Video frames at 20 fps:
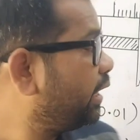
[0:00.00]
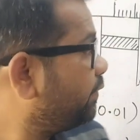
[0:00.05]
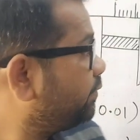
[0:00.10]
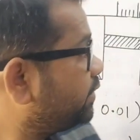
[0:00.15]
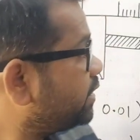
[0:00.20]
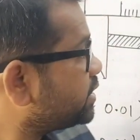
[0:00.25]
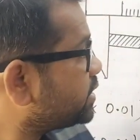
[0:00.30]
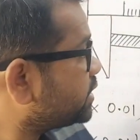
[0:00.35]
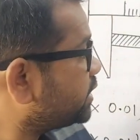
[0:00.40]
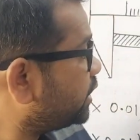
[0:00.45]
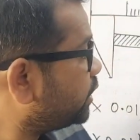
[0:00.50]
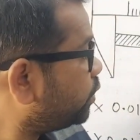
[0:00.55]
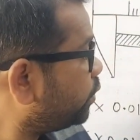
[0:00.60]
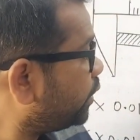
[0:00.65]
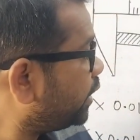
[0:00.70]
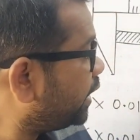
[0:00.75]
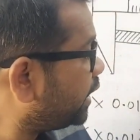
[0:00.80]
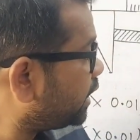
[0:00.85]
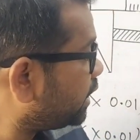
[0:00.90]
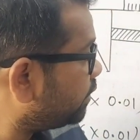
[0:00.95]
If the
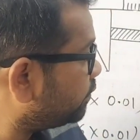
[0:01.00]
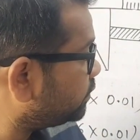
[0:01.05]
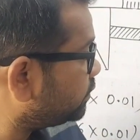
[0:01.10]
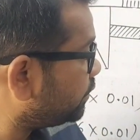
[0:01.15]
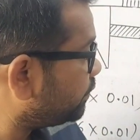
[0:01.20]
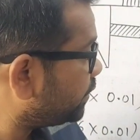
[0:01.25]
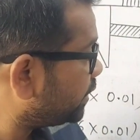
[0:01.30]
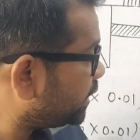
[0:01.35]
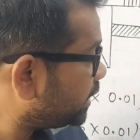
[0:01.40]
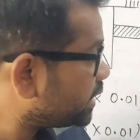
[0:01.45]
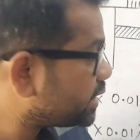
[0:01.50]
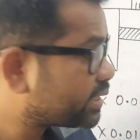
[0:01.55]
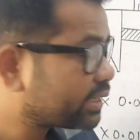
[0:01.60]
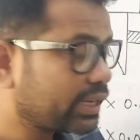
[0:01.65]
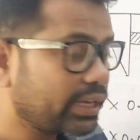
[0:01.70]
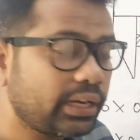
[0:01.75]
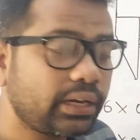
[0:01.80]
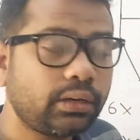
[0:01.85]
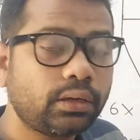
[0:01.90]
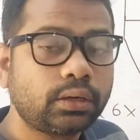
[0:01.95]
zero reading of the vernier
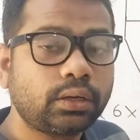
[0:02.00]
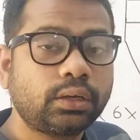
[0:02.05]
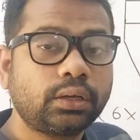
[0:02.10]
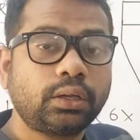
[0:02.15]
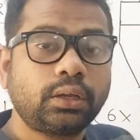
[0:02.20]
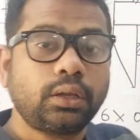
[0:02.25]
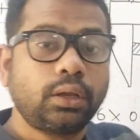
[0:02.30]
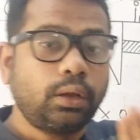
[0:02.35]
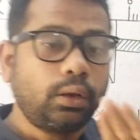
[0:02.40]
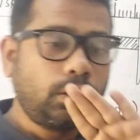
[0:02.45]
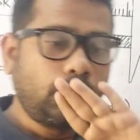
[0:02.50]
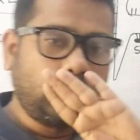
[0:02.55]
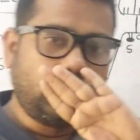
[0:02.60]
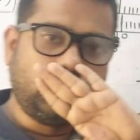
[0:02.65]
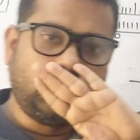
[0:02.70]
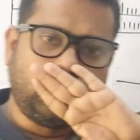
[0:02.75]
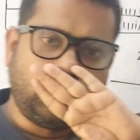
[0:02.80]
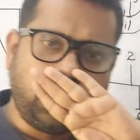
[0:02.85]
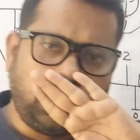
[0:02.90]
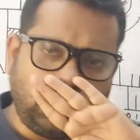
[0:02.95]
scale
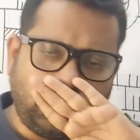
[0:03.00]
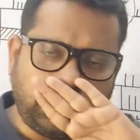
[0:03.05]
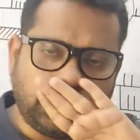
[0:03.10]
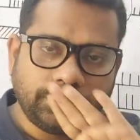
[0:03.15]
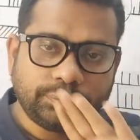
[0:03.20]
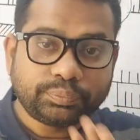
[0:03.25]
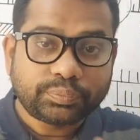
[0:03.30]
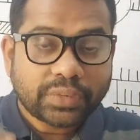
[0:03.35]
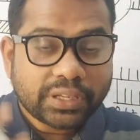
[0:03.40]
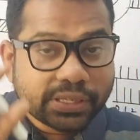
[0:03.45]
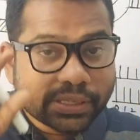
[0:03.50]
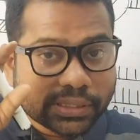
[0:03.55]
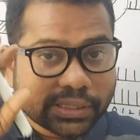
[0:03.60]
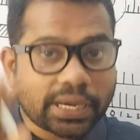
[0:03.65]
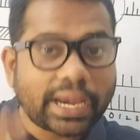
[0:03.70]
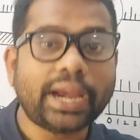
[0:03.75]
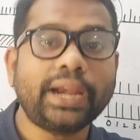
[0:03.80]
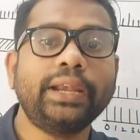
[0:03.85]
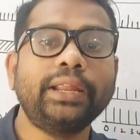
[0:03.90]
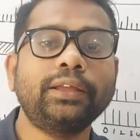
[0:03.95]
is
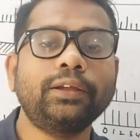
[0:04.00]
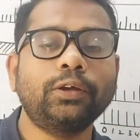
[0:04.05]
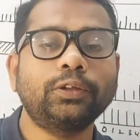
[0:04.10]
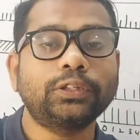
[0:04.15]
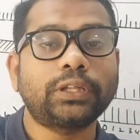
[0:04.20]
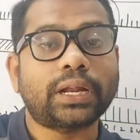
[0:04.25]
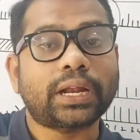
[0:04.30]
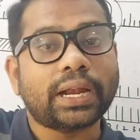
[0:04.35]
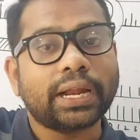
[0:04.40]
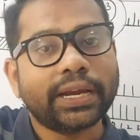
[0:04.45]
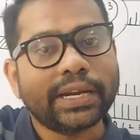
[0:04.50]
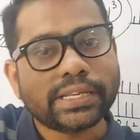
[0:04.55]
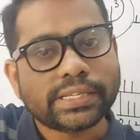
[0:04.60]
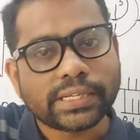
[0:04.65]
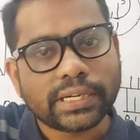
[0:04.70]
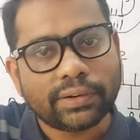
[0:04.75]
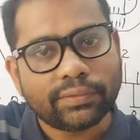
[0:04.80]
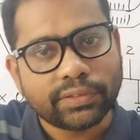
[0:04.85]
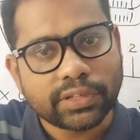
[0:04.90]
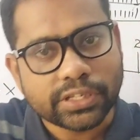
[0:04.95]
standing on the right
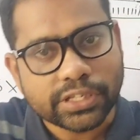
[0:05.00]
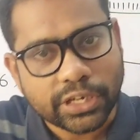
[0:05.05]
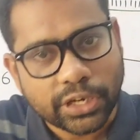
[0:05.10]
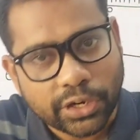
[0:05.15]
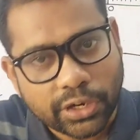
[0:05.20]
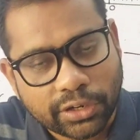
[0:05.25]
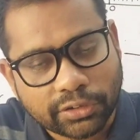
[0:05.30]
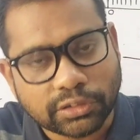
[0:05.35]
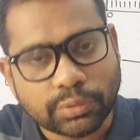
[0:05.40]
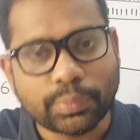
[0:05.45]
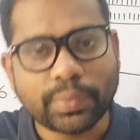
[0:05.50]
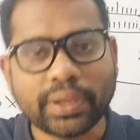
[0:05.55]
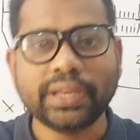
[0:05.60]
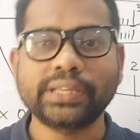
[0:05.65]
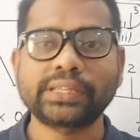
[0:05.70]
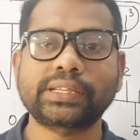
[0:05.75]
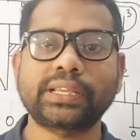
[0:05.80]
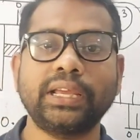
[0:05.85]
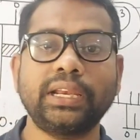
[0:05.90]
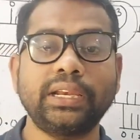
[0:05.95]
side of the zero reading of the
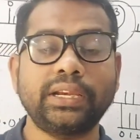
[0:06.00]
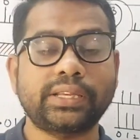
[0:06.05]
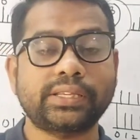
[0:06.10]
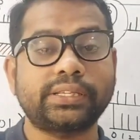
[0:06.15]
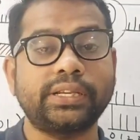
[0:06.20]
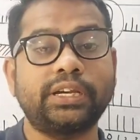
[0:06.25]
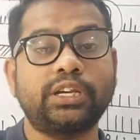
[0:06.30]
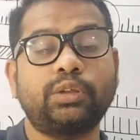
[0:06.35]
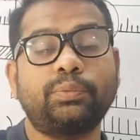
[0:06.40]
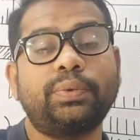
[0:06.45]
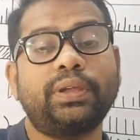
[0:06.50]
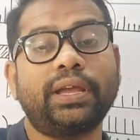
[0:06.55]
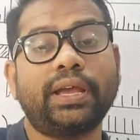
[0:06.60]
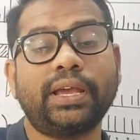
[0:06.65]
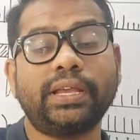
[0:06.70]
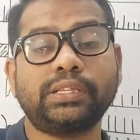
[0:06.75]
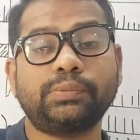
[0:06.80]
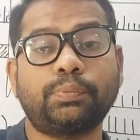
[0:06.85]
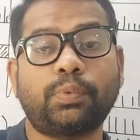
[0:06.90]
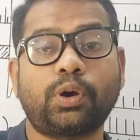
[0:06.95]
main scale, it is said to be
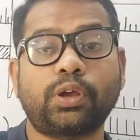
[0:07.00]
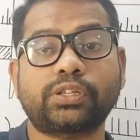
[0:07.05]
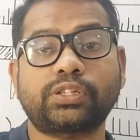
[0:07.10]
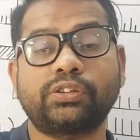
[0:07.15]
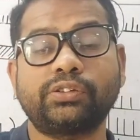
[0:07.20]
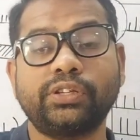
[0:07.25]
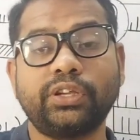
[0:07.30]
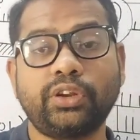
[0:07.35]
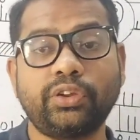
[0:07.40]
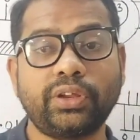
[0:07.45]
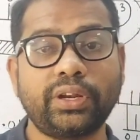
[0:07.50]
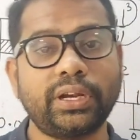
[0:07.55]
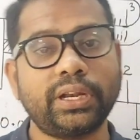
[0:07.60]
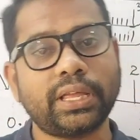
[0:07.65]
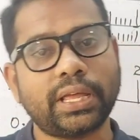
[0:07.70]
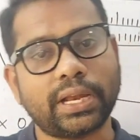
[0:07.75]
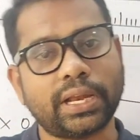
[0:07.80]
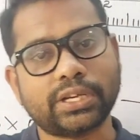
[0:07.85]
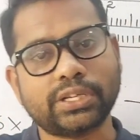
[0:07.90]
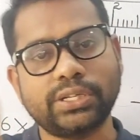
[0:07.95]
has positive zero
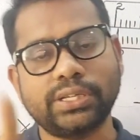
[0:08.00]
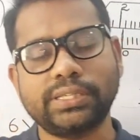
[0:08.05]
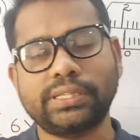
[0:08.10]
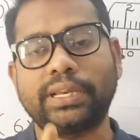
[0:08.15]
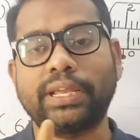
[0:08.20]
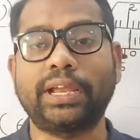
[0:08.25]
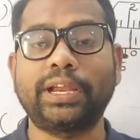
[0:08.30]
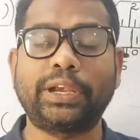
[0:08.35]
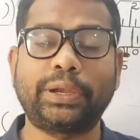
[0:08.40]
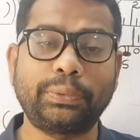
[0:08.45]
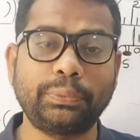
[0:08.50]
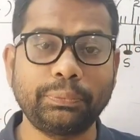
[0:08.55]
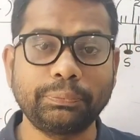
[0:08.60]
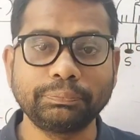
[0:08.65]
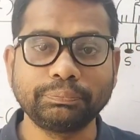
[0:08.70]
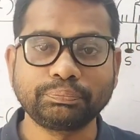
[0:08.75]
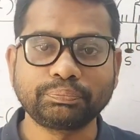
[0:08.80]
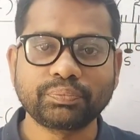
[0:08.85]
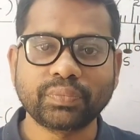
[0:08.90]
error, correction is negative.